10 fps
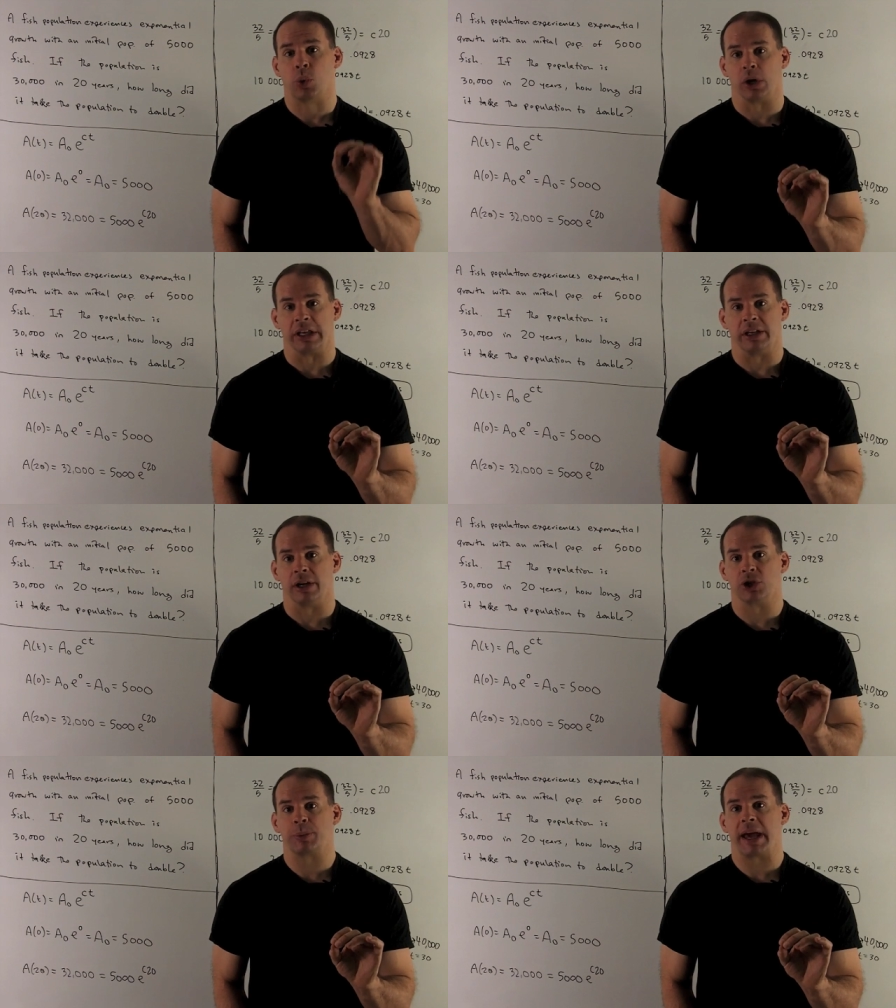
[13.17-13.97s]
20
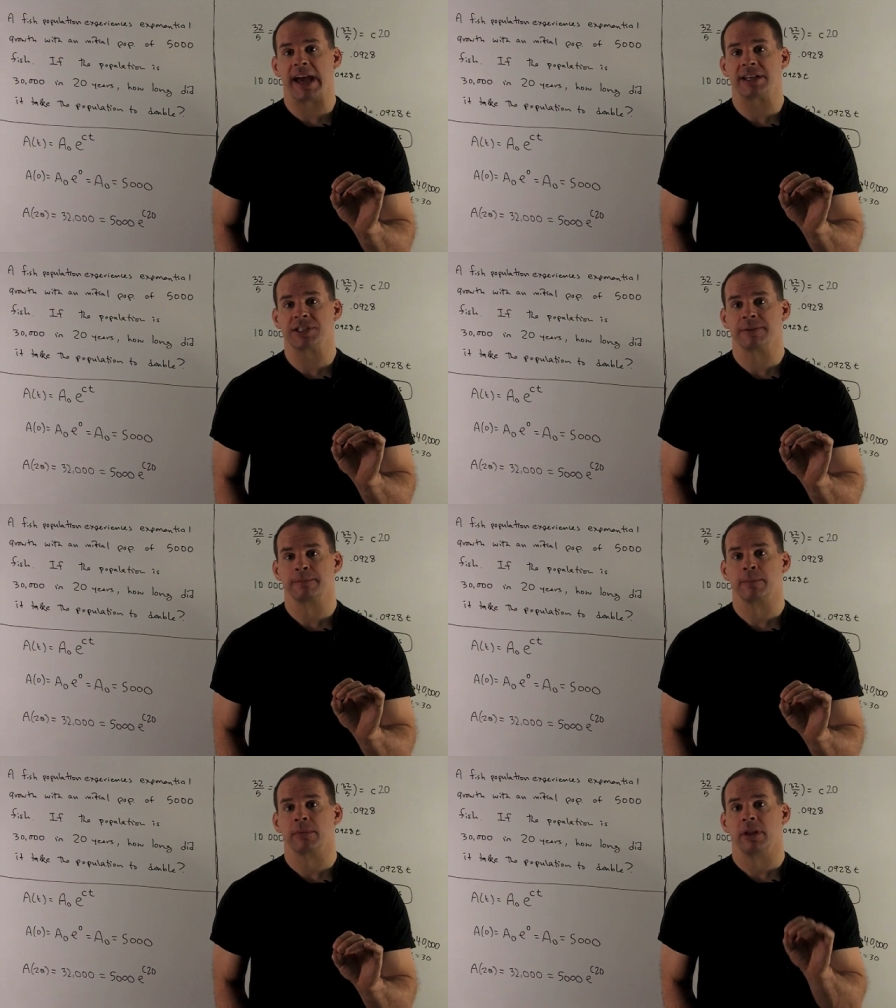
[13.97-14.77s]
years pass,
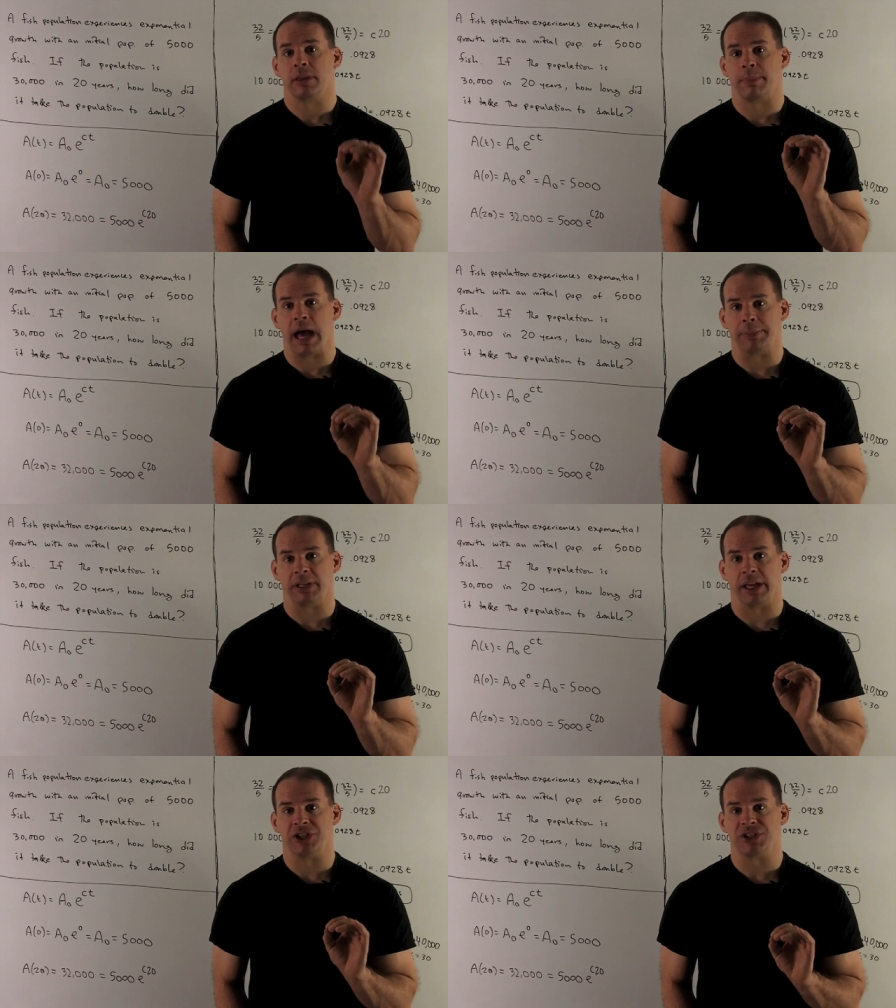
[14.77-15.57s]
the
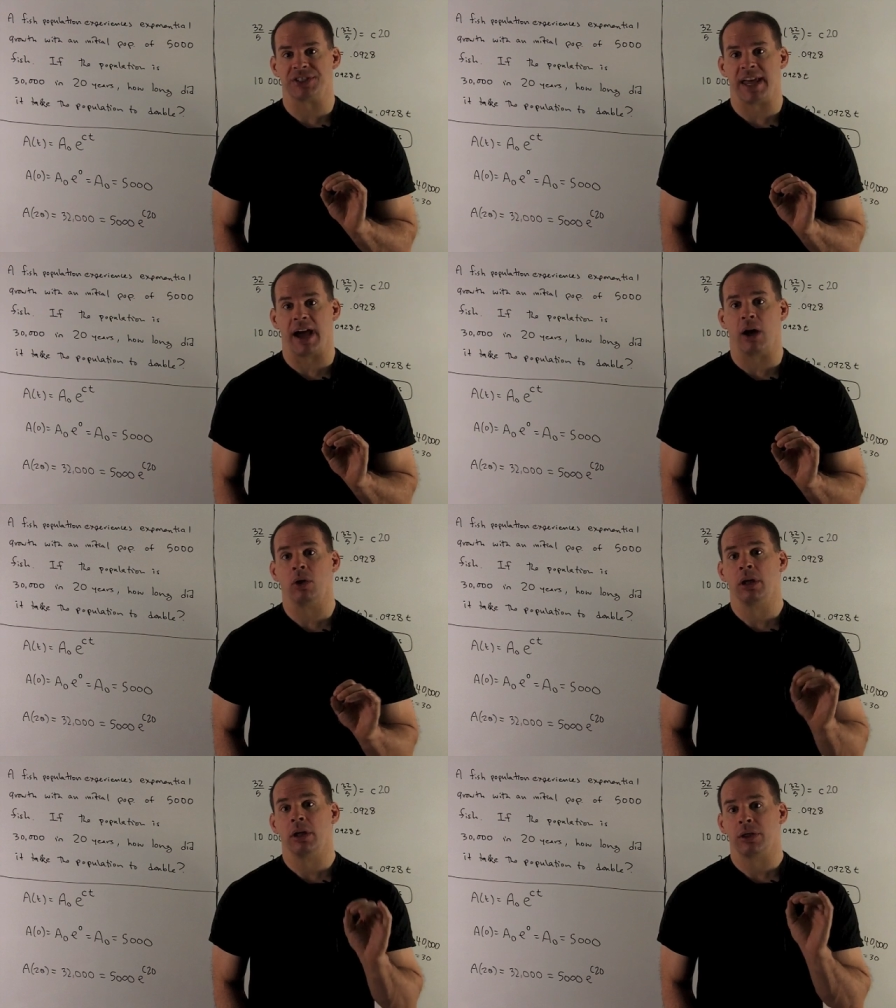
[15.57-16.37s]
population's
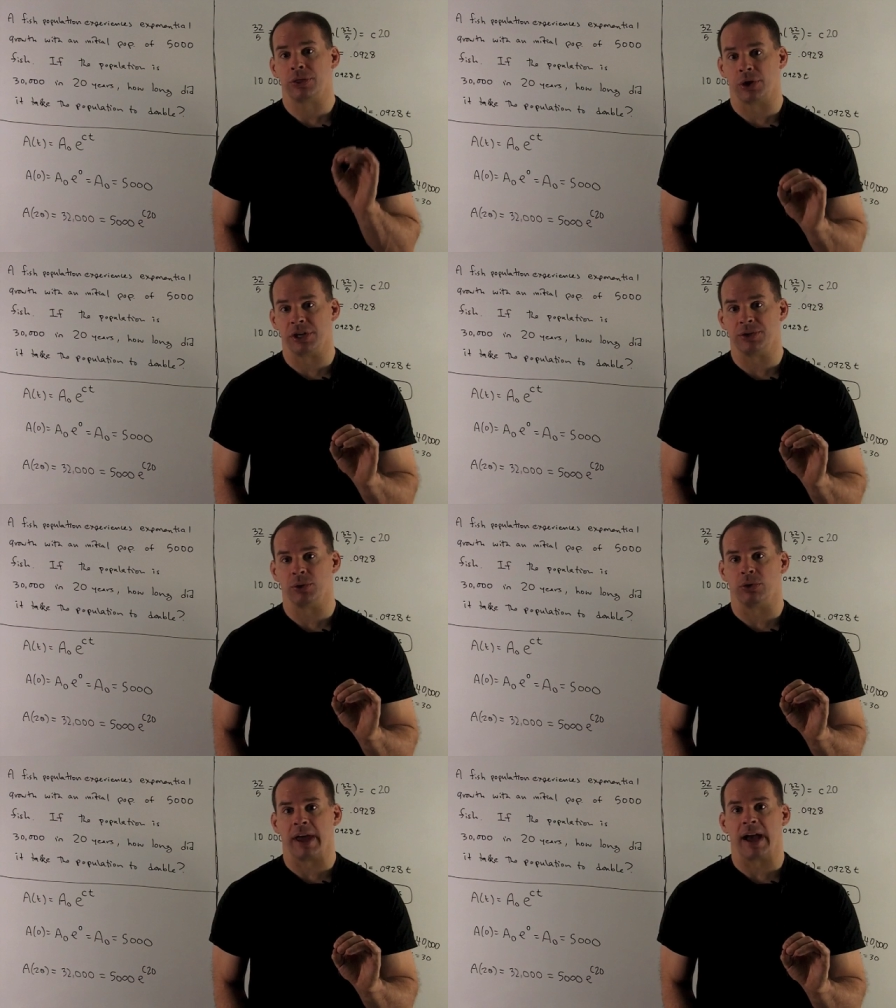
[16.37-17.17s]
now
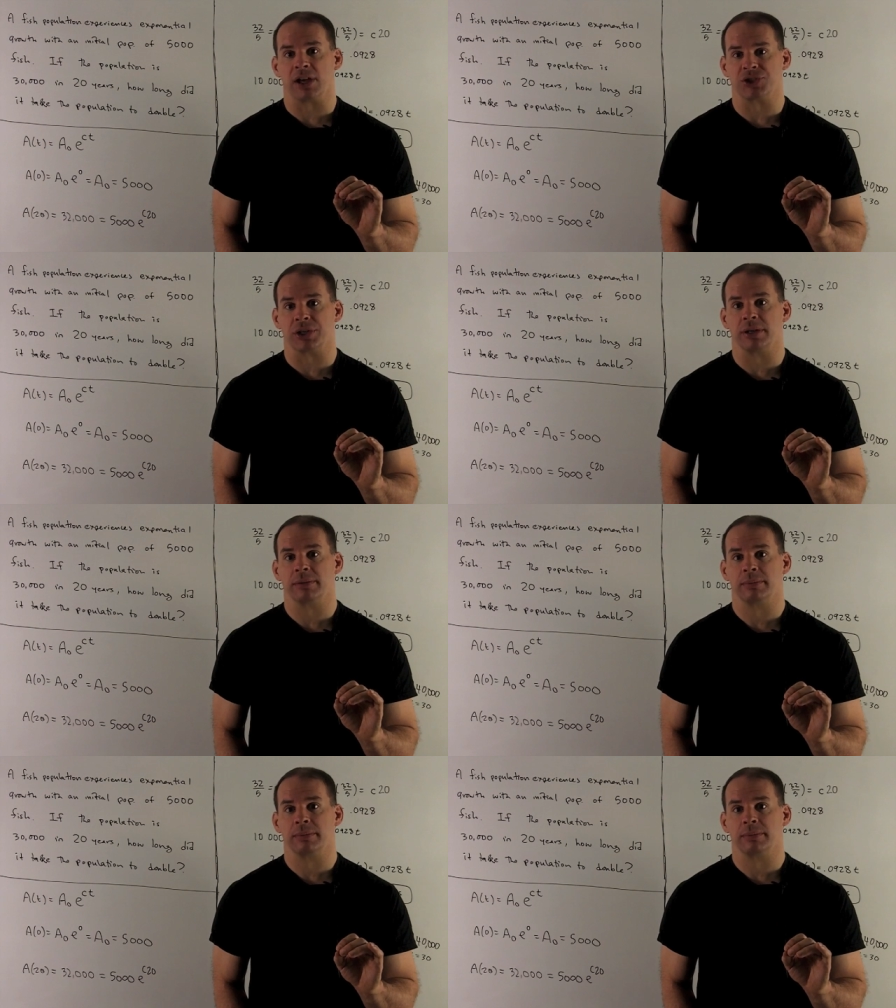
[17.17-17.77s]
32,000.